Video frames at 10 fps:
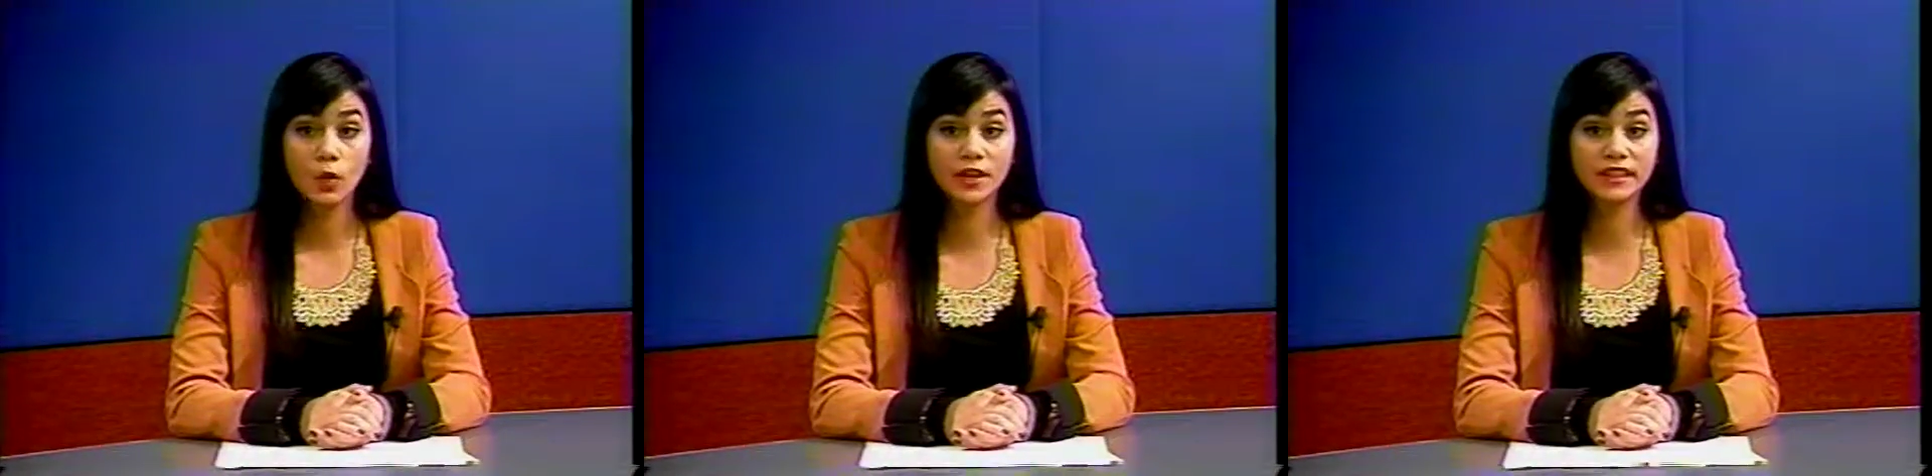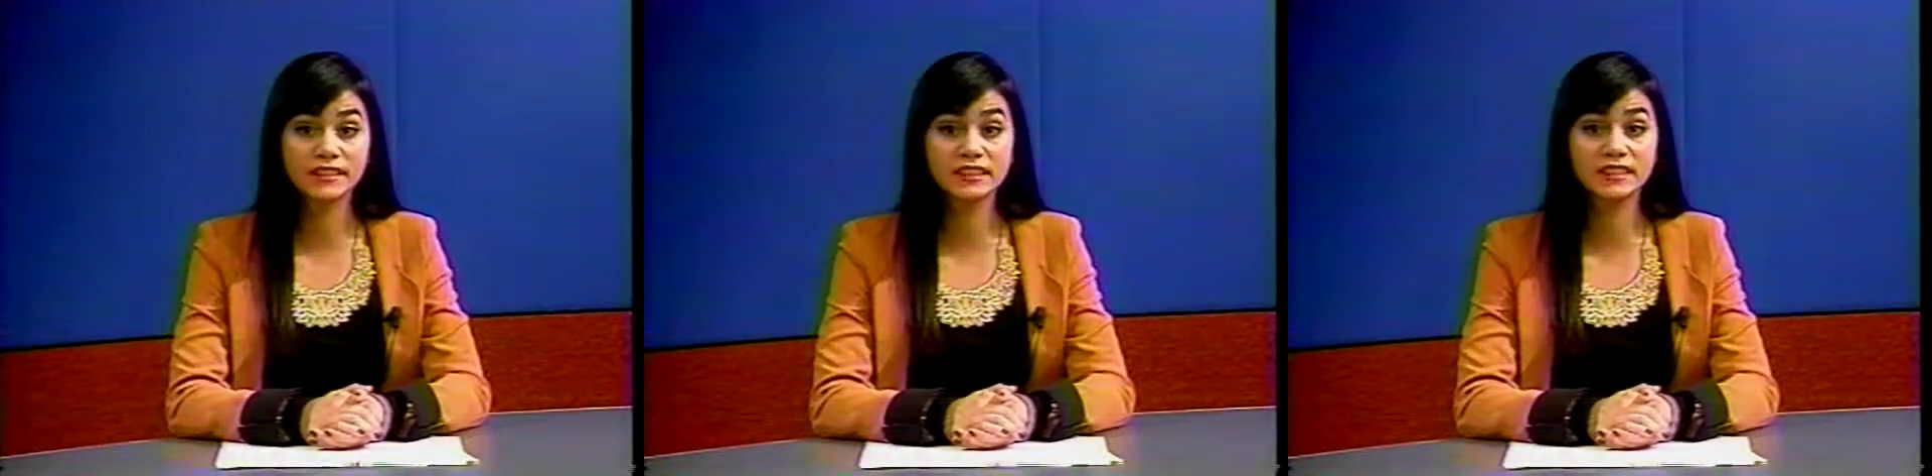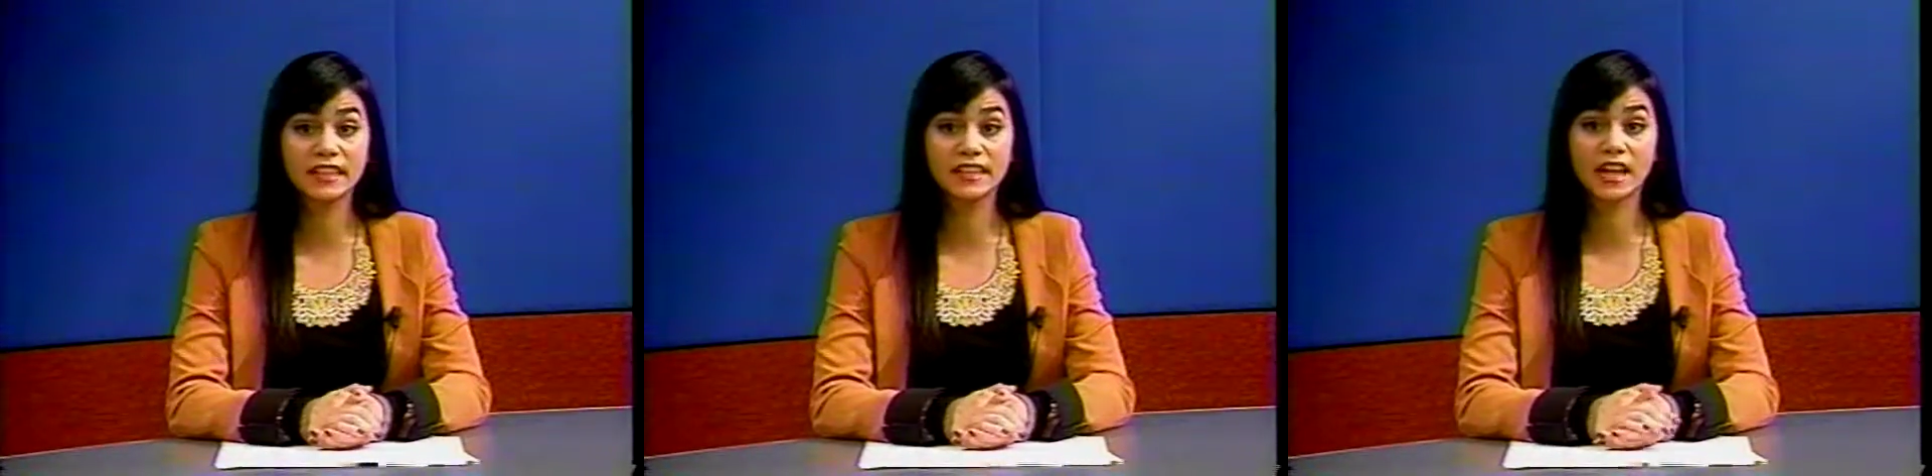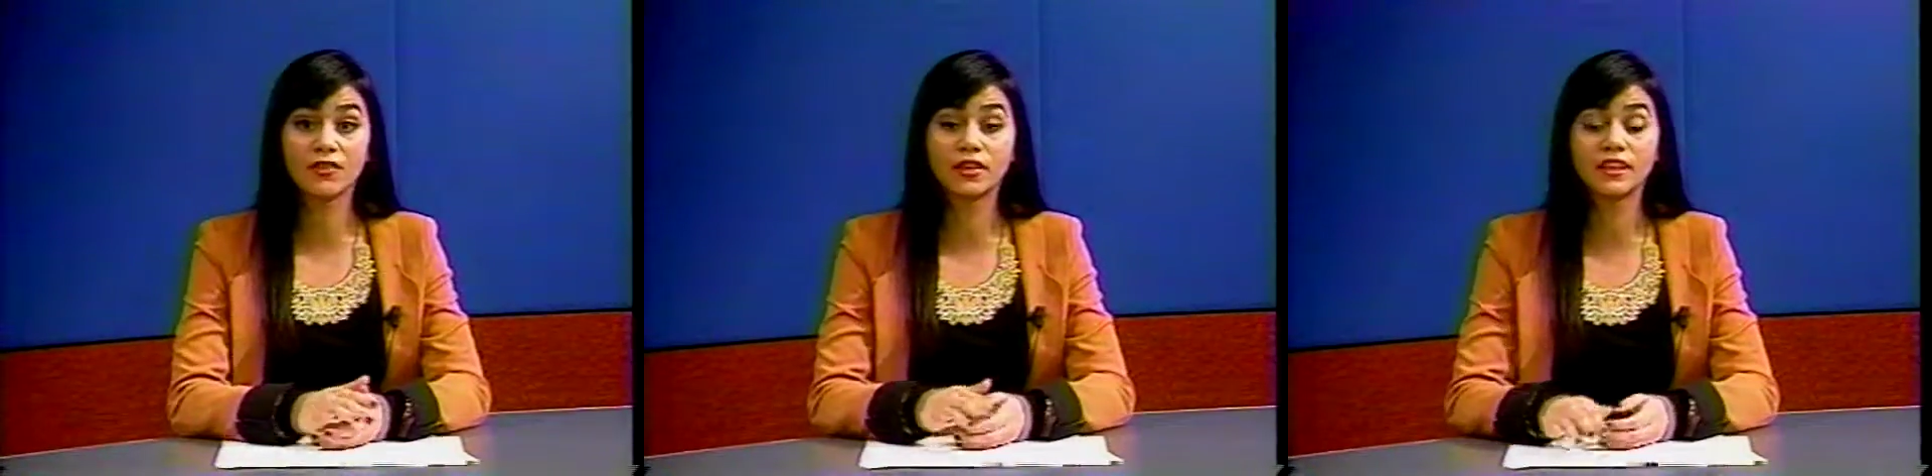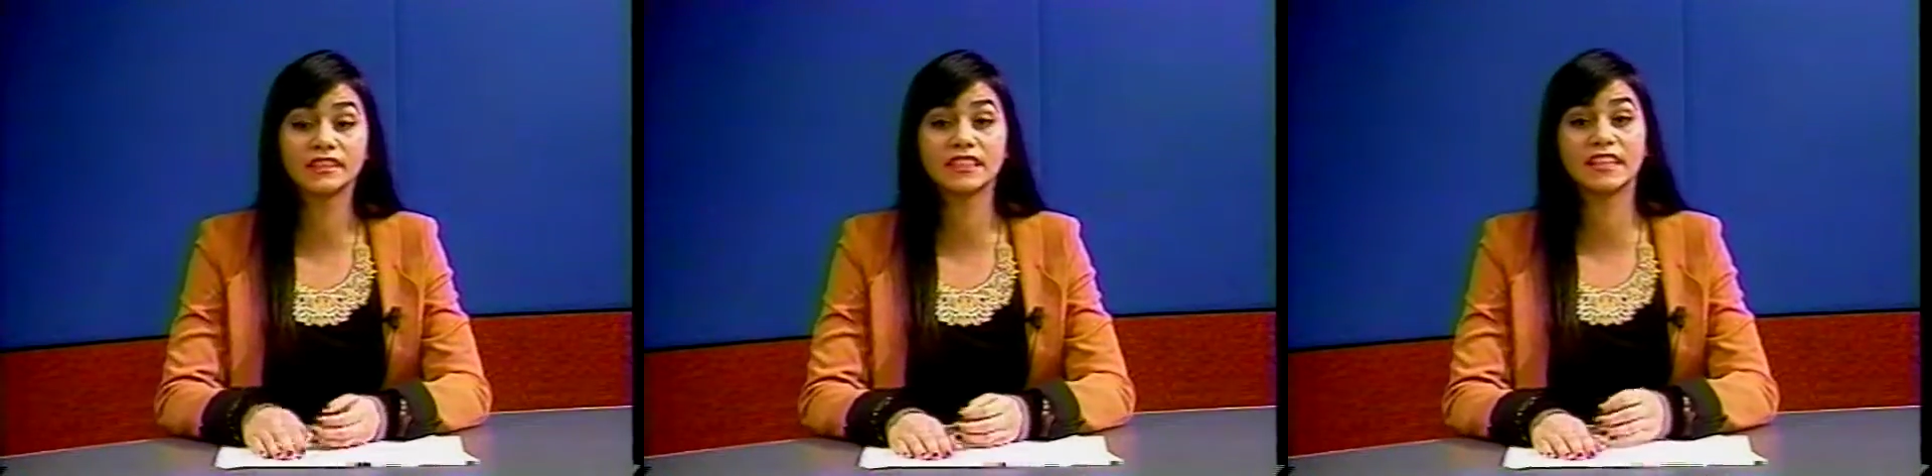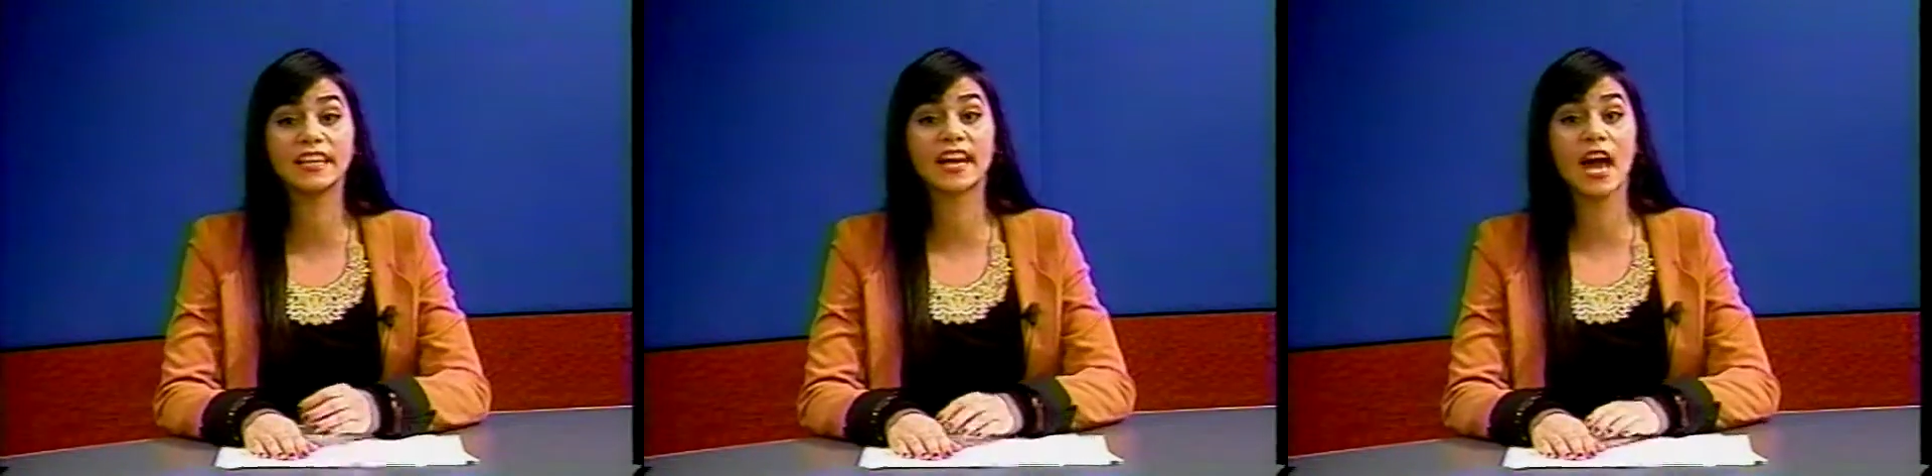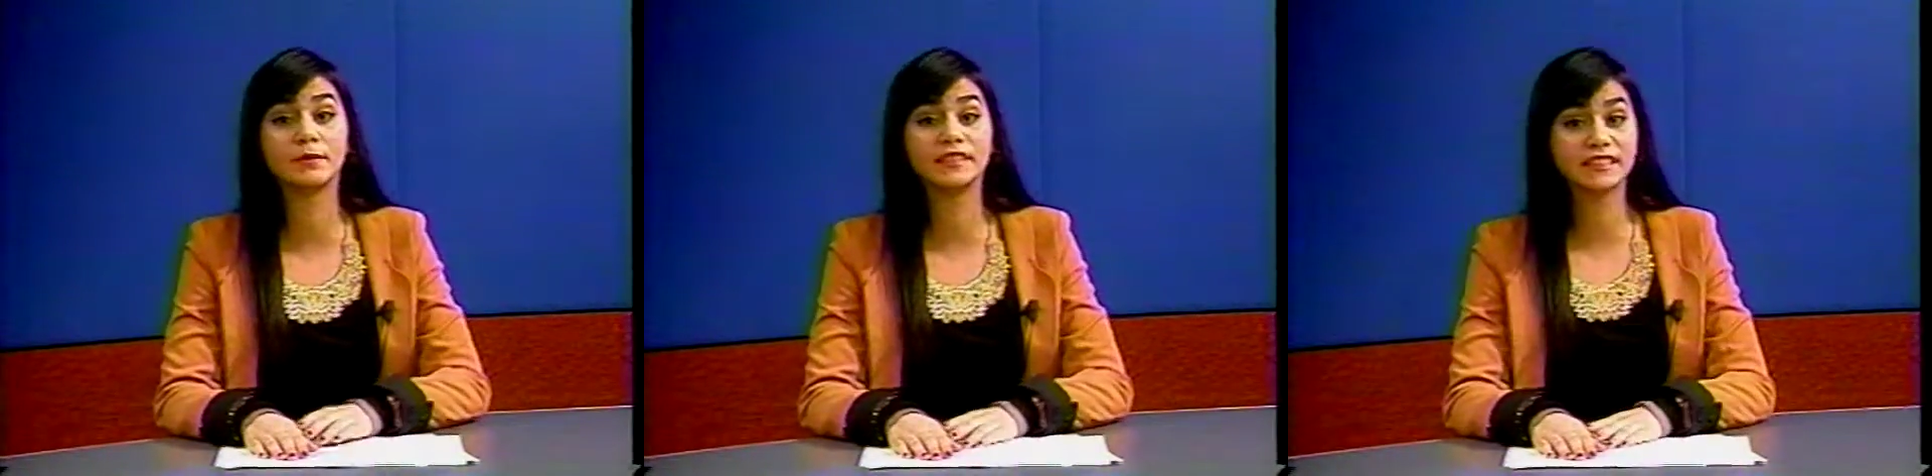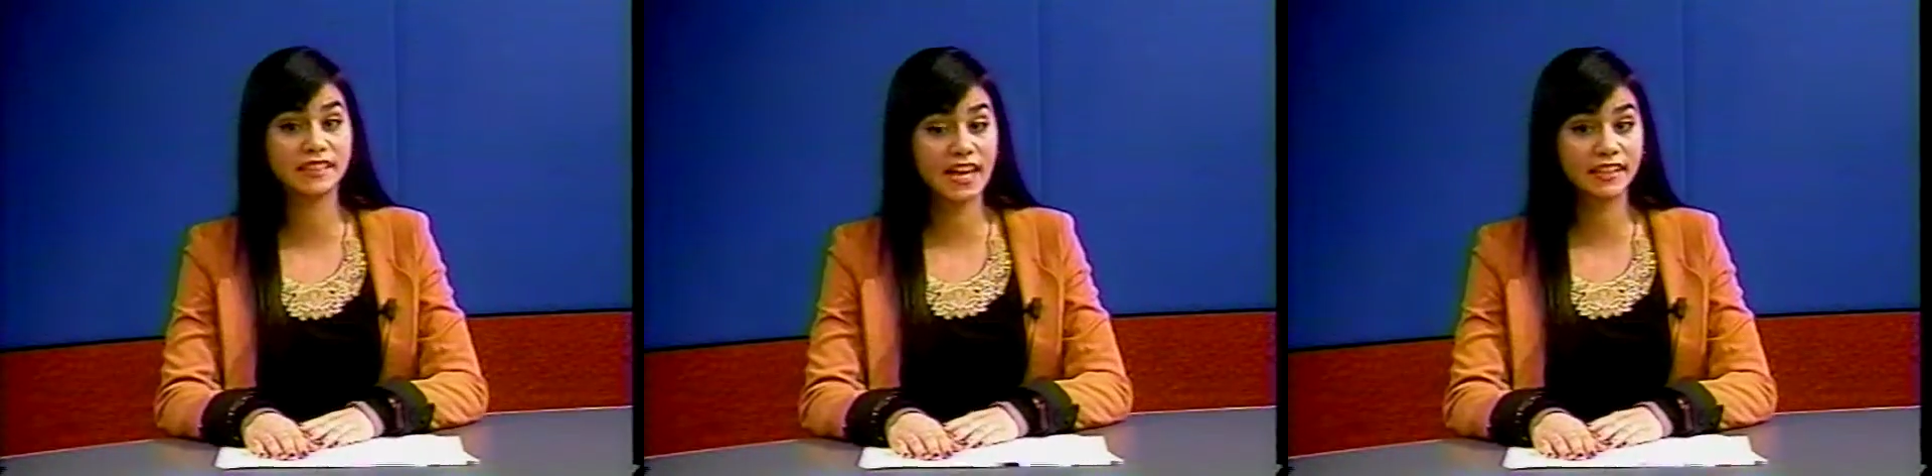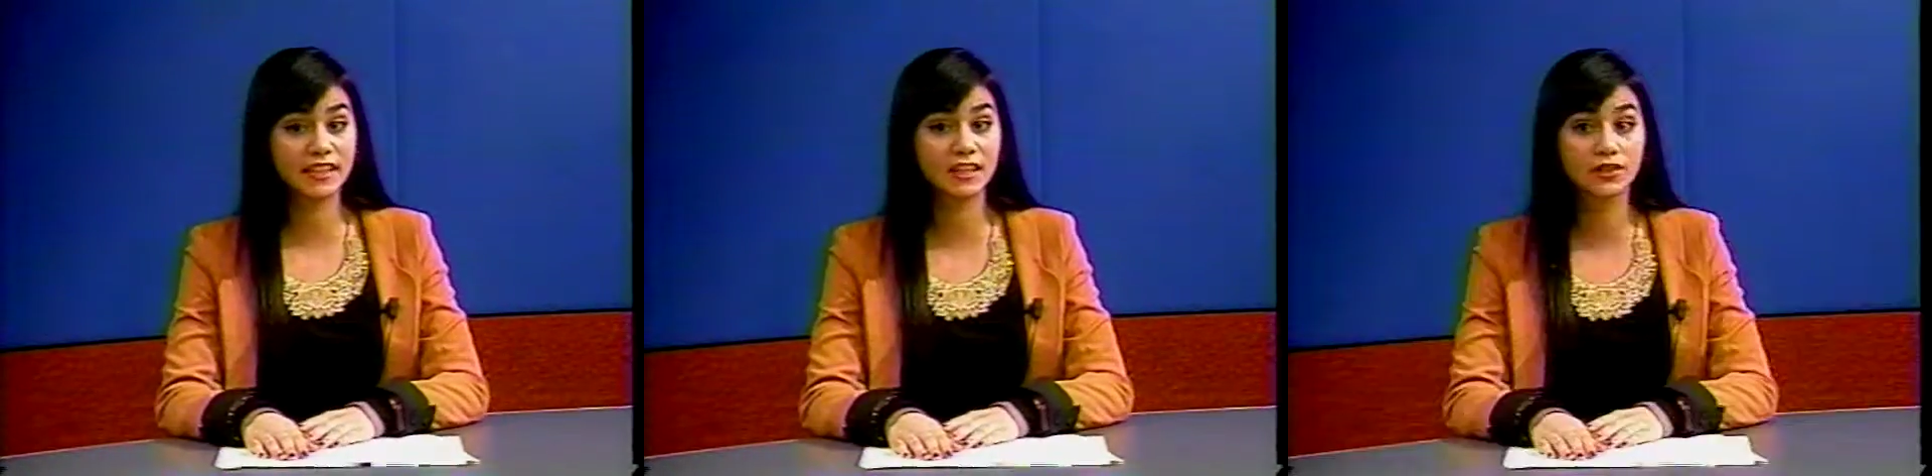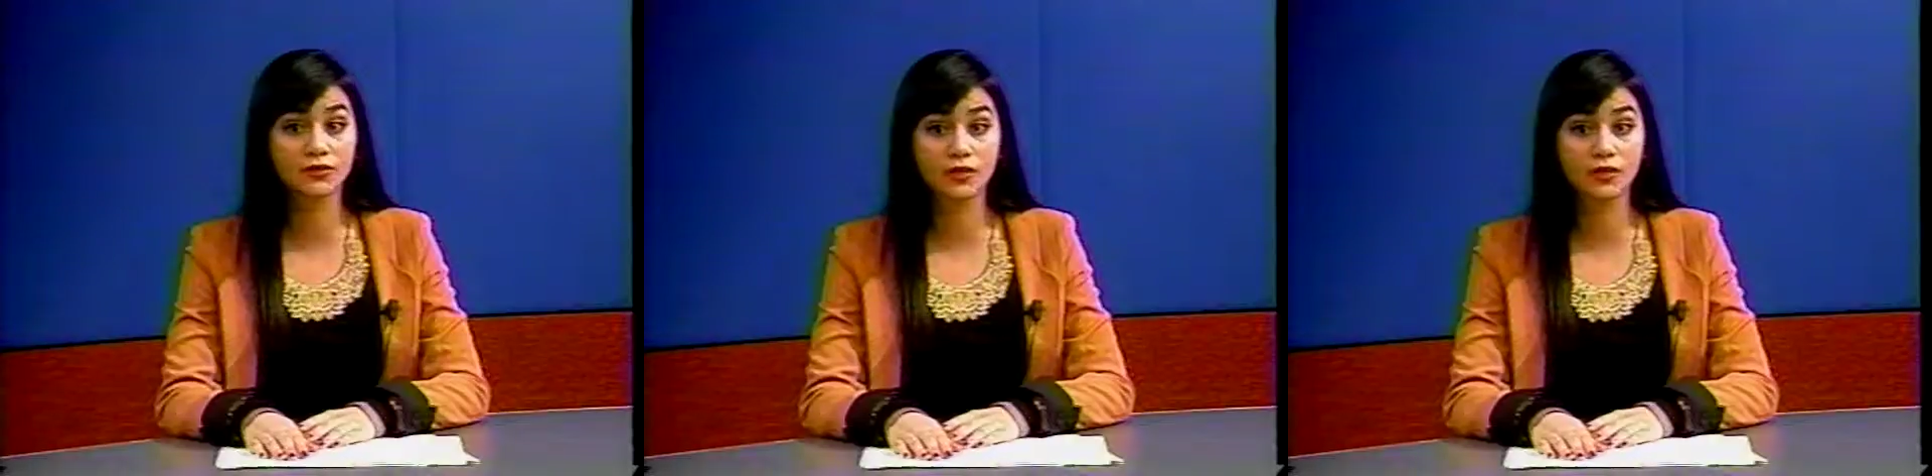Witnesses stated that Ranasinghe had been standing in the